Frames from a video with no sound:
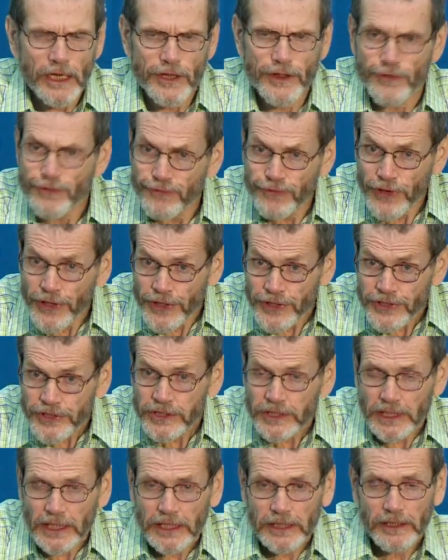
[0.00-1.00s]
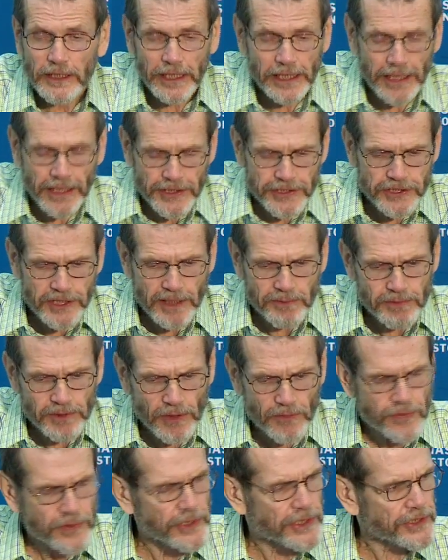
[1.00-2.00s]
The first, and I skipped
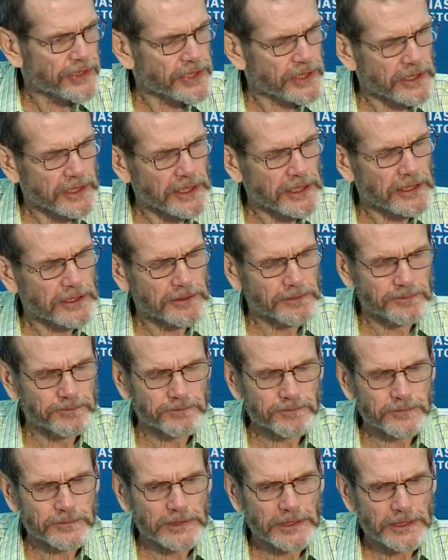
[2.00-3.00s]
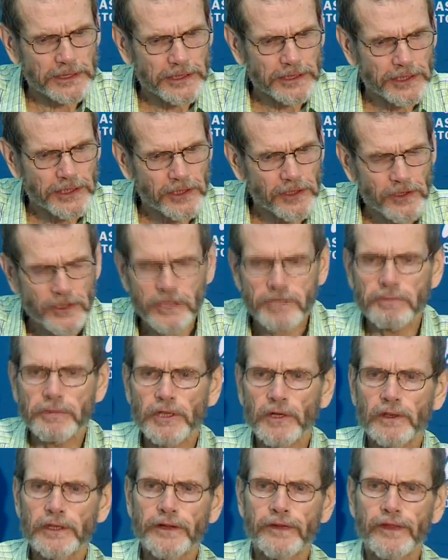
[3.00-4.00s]
over this until it occurred to
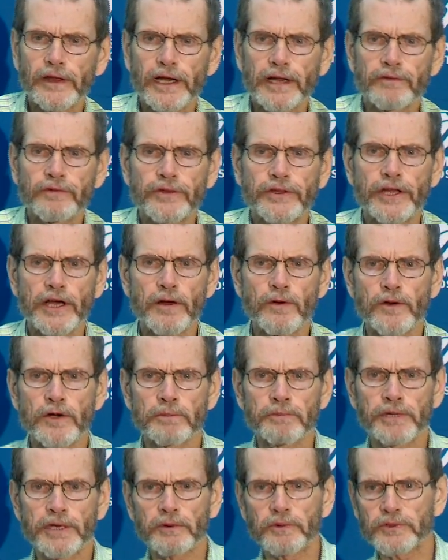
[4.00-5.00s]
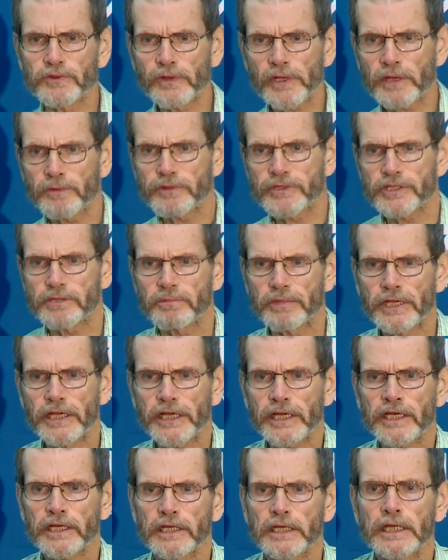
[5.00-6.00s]
me only at the 11th hour, but it was the
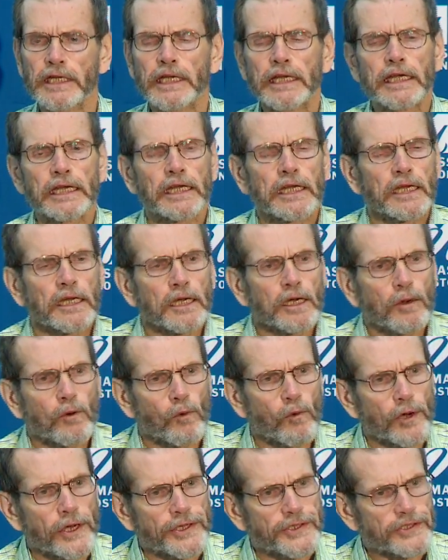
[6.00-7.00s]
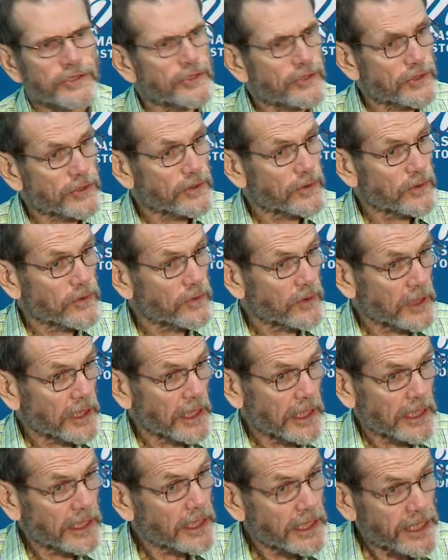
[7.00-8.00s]
beginning, was
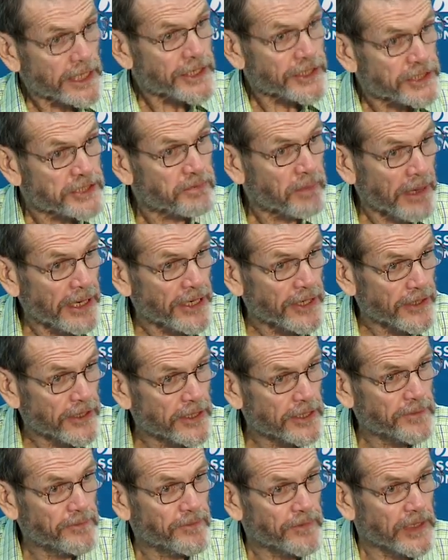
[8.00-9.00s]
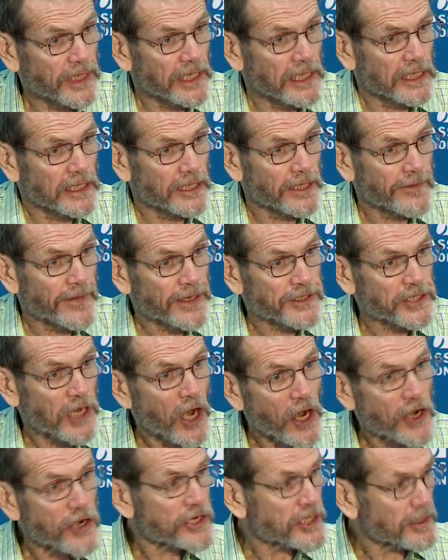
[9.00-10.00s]
to get inspired. Now that's
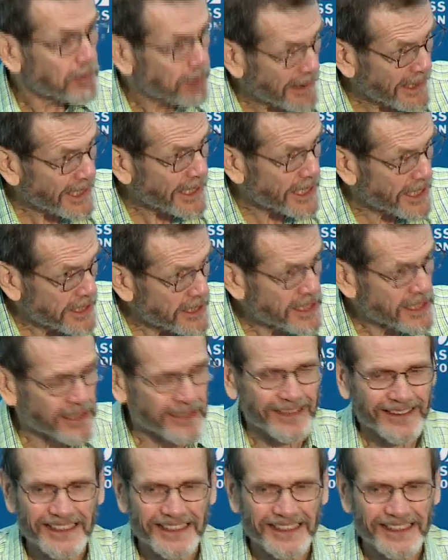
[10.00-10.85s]
hard to plan.